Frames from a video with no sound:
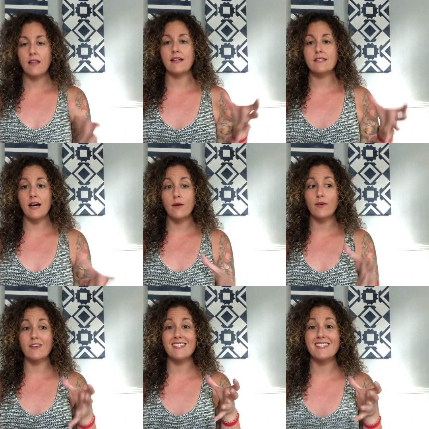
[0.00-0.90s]
That's how we
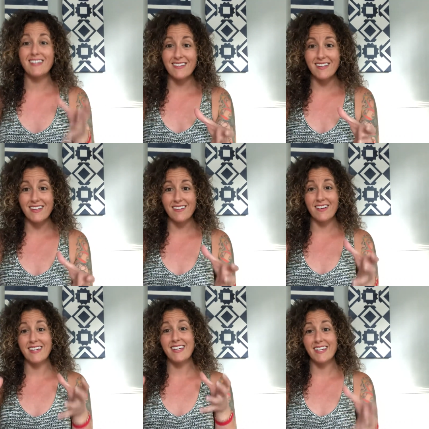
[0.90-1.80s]
are ascending
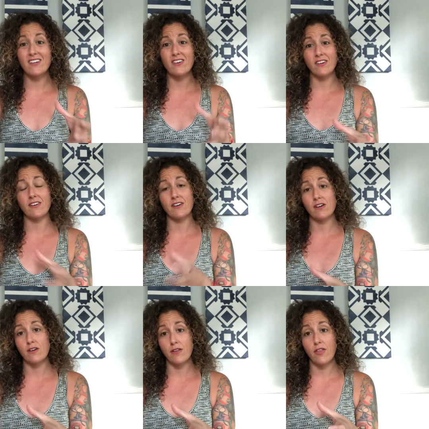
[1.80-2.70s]
here on
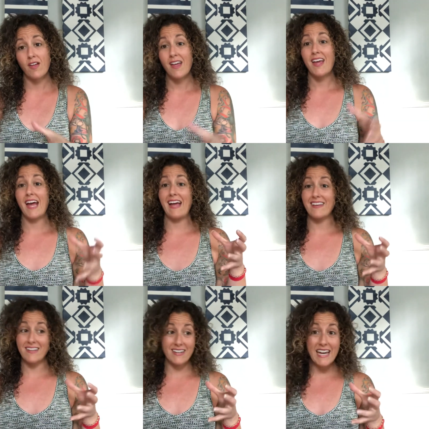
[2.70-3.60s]
earth.
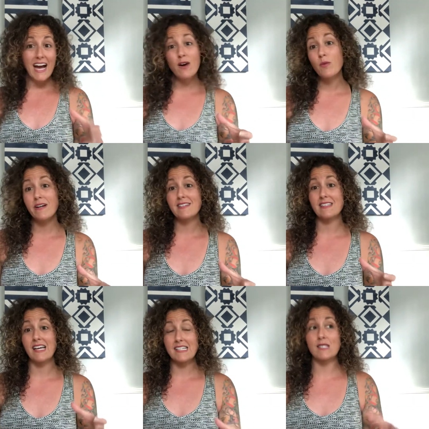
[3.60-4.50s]
And then now what's
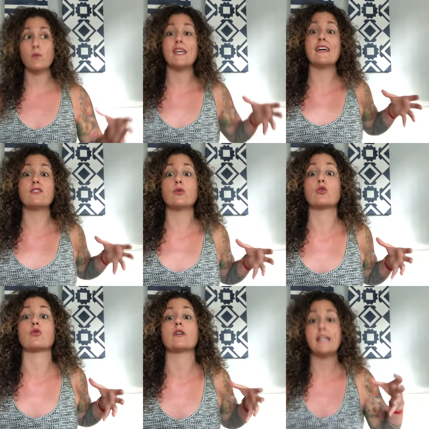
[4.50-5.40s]
next is we get to
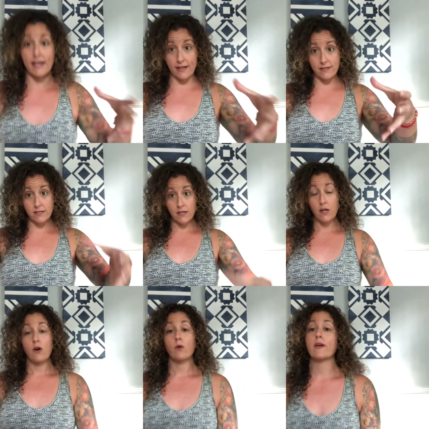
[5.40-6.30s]
create.
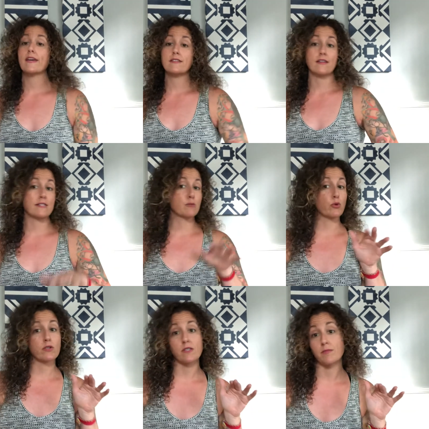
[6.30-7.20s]
We get to
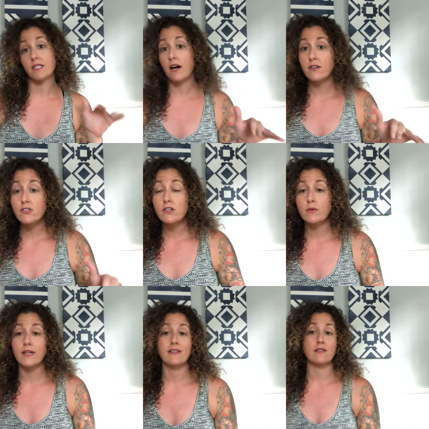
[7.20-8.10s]
explore some tantra.
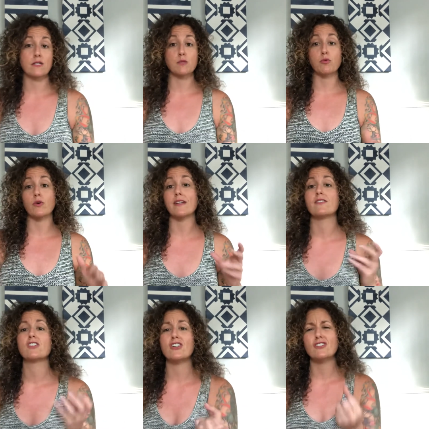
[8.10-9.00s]
We get to explore
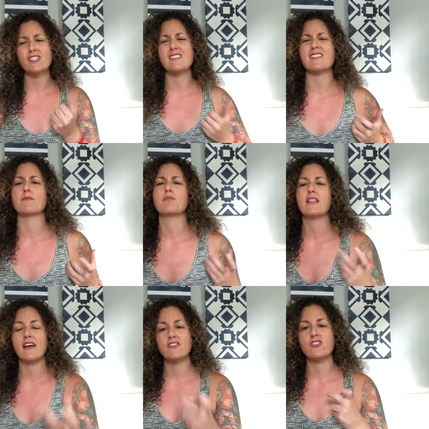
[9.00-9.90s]
indulgence and
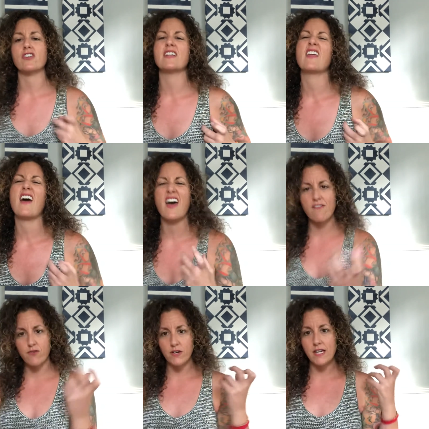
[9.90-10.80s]
pleasure in
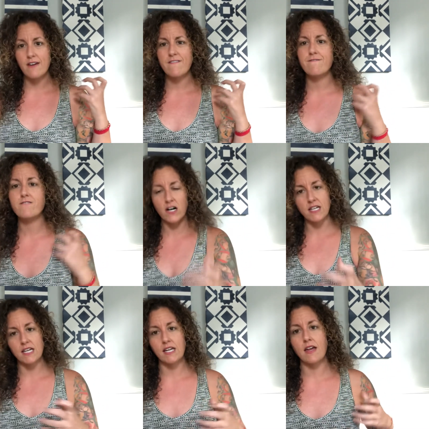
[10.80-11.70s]
every
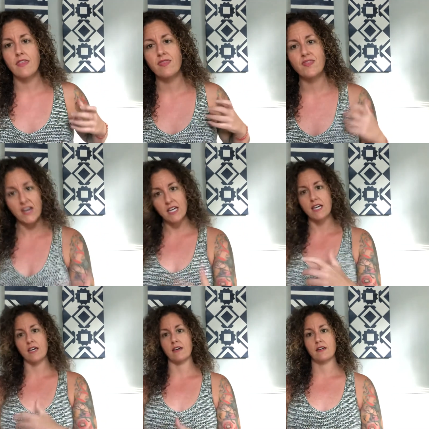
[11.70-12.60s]
fucking thing.